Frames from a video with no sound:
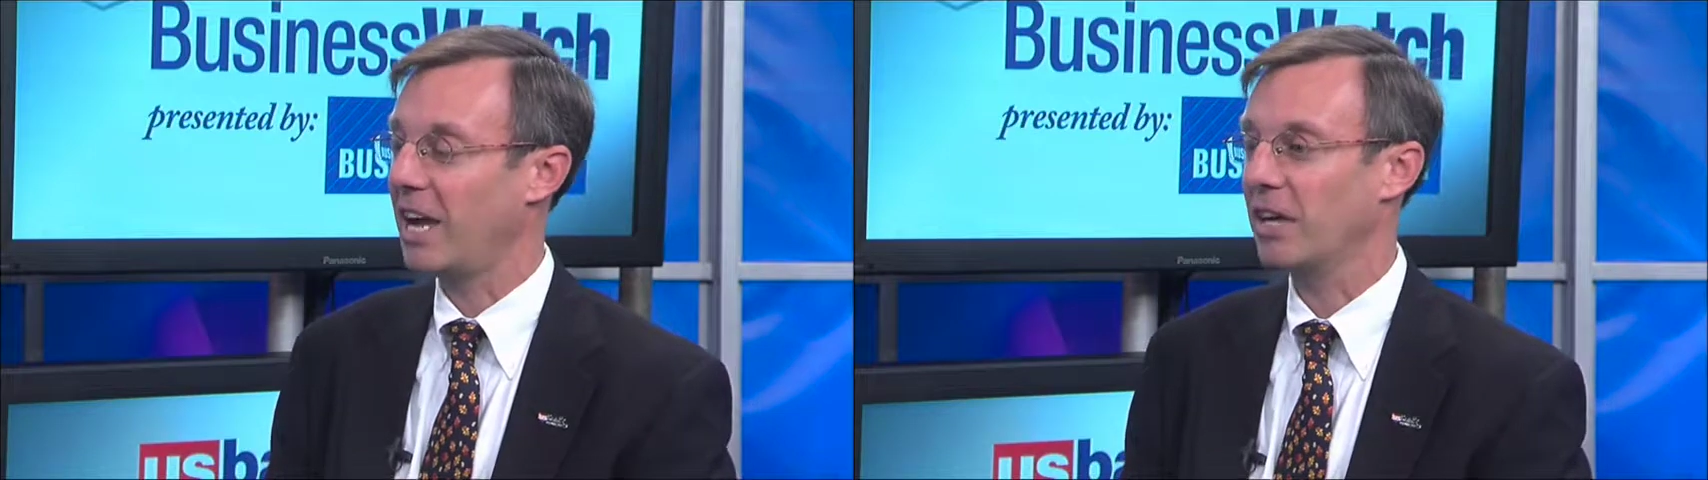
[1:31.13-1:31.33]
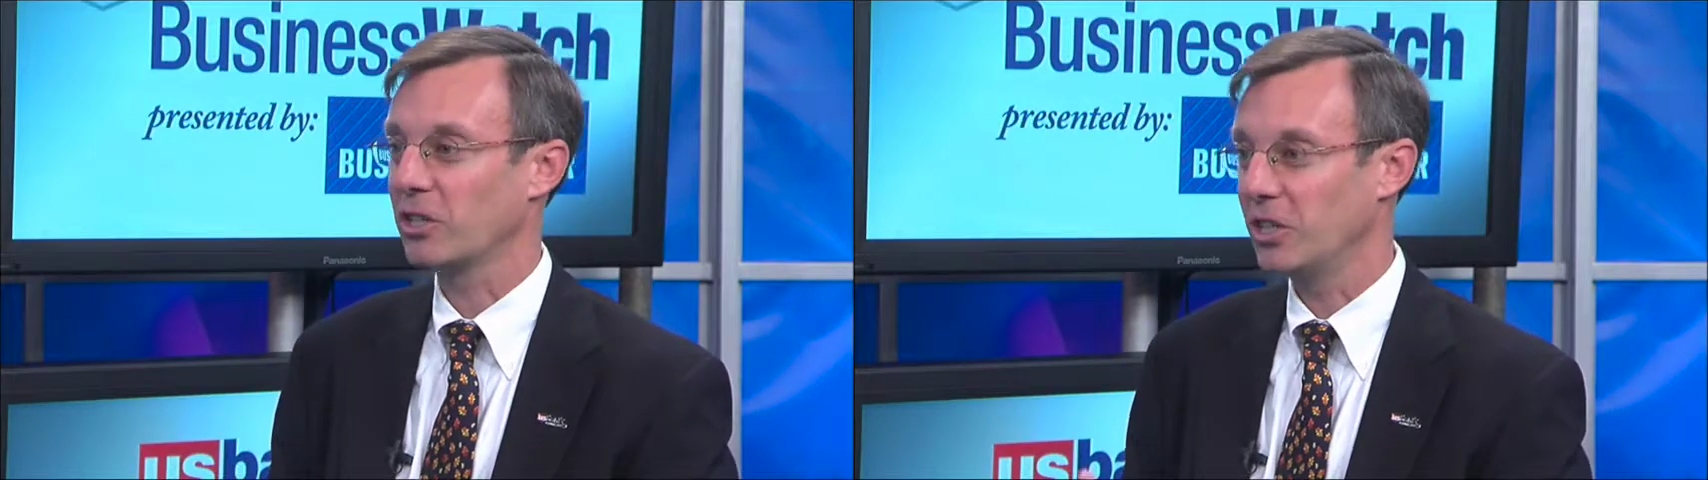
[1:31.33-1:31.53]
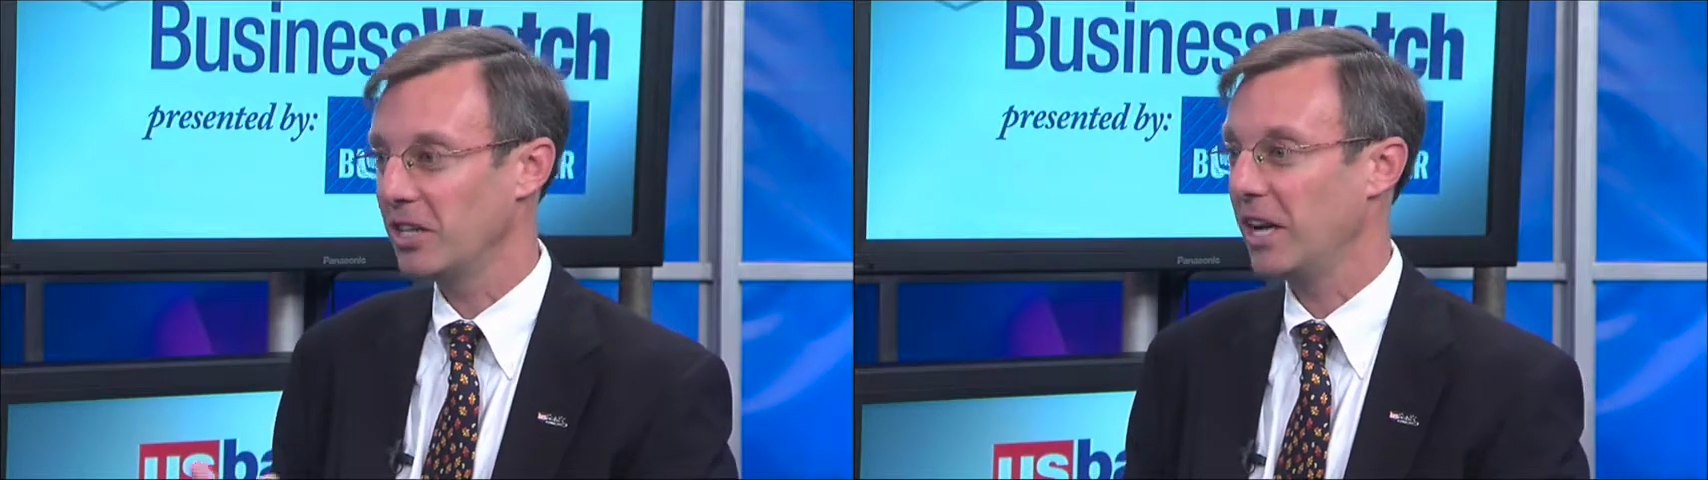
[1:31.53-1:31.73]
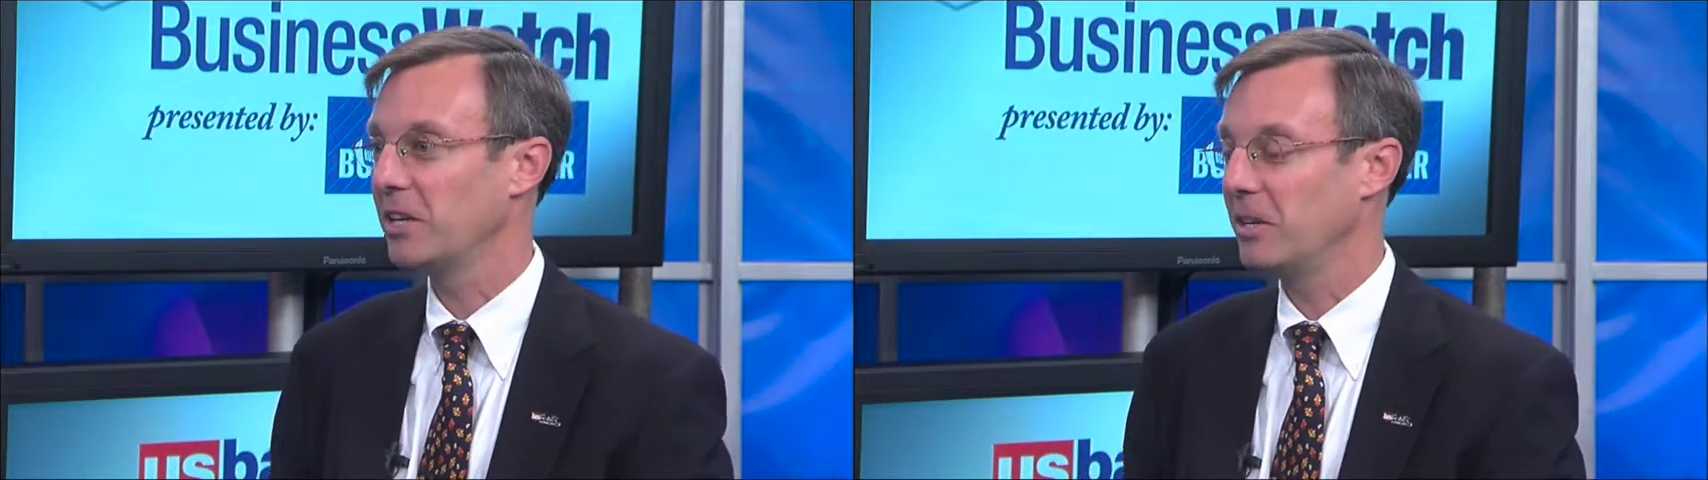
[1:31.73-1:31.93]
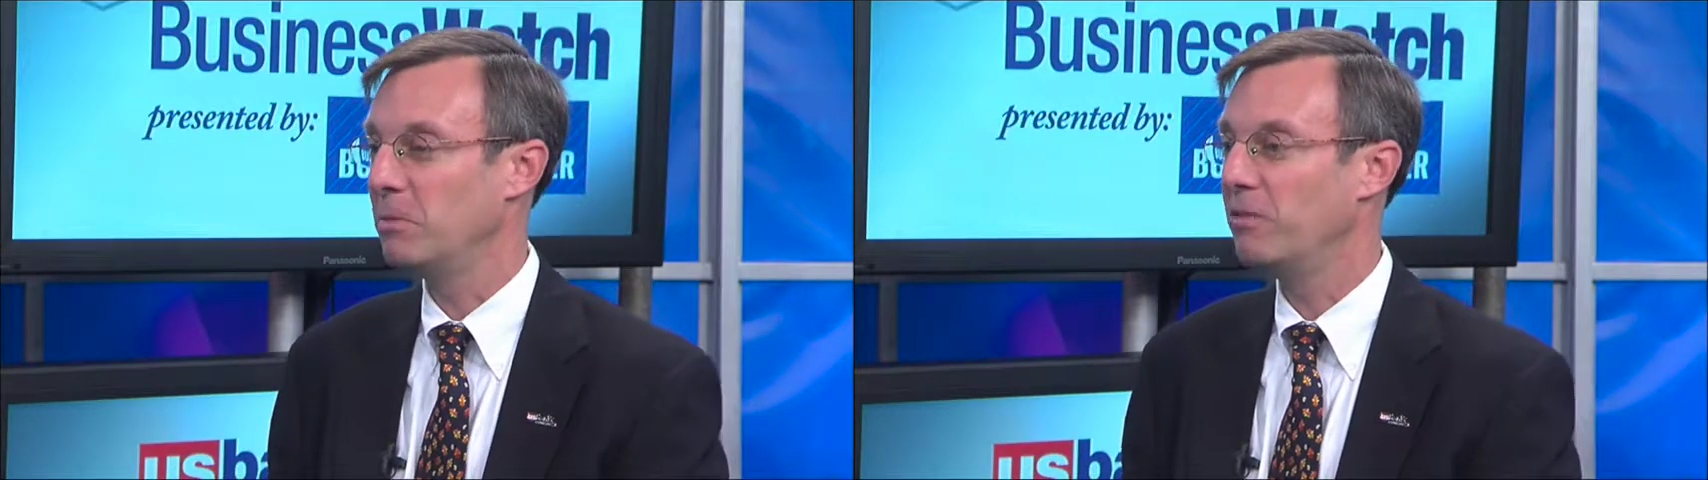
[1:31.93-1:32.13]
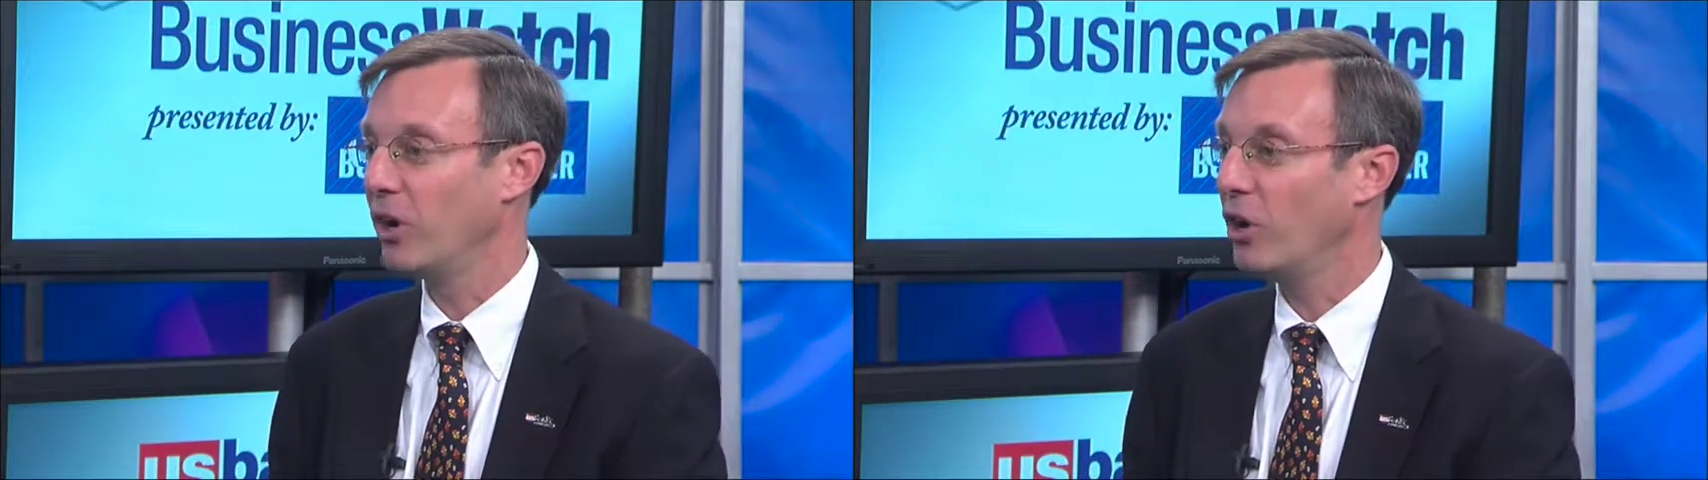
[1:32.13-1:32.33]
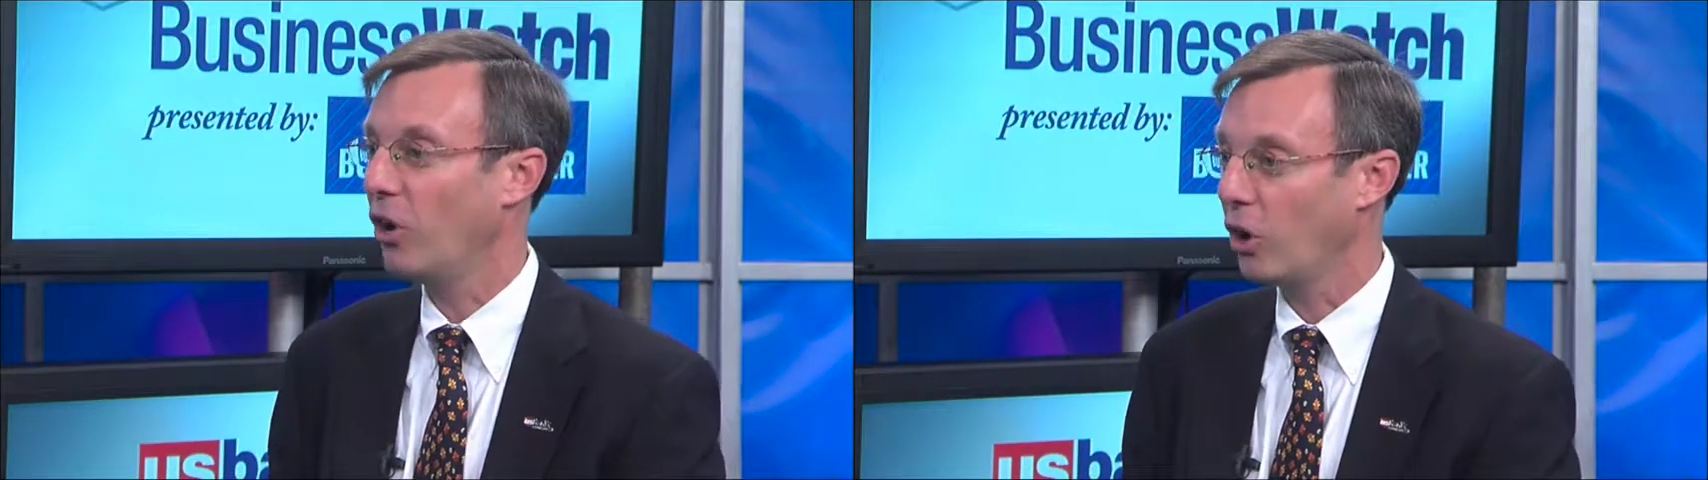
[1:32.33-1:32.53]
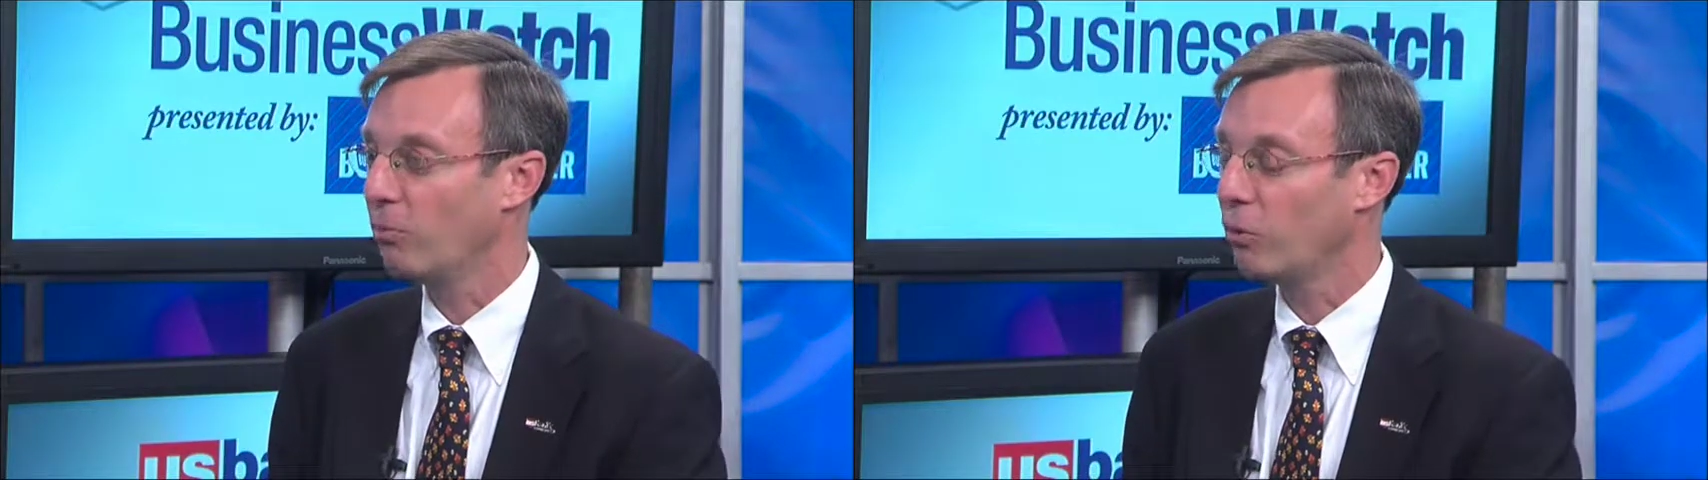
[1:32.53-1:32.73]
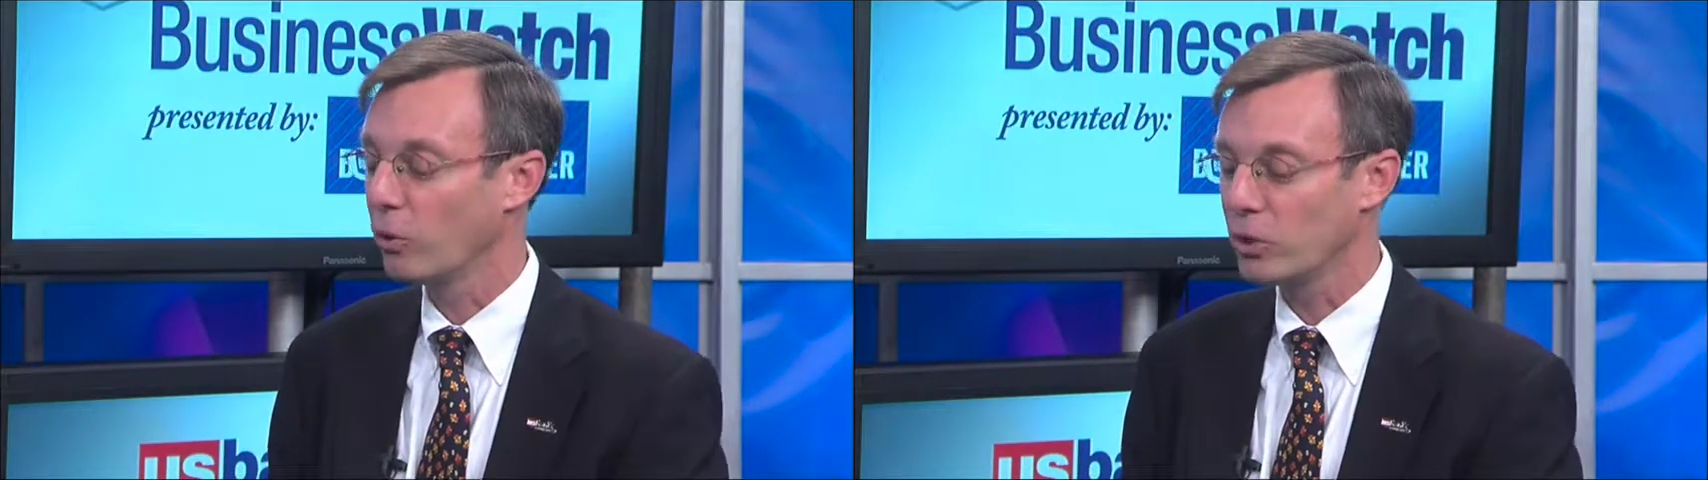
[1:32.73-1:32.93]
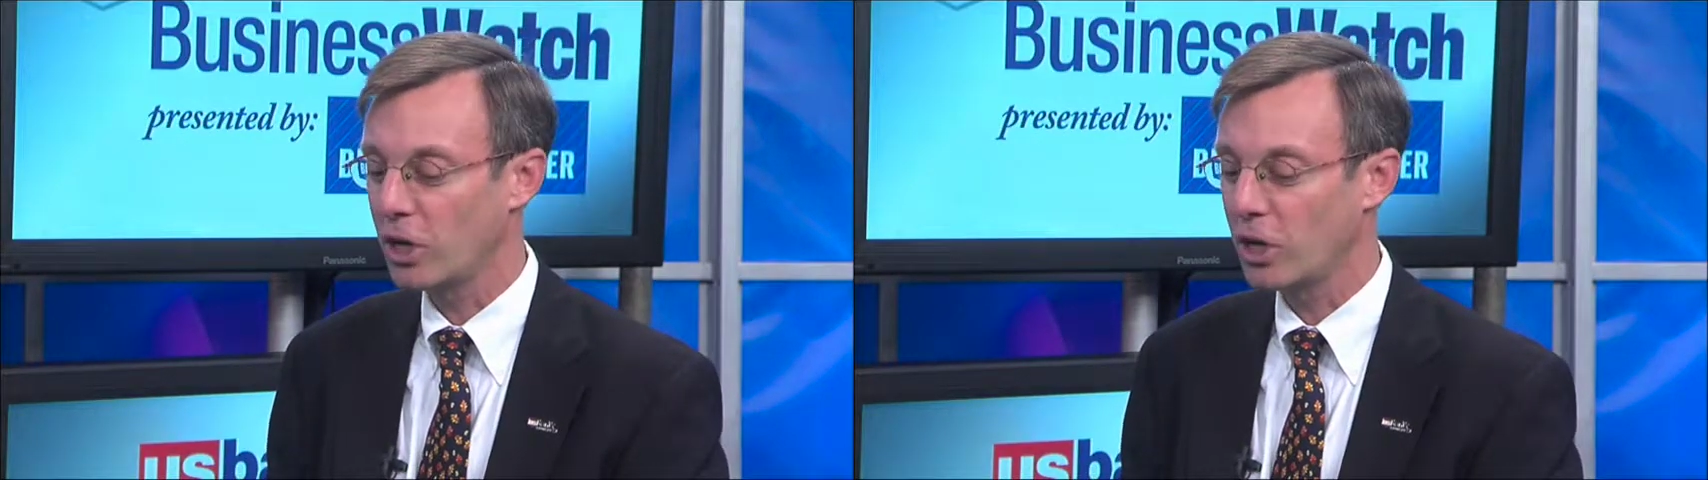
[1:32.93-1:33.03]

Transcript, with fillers: actually, again, can be very harmful.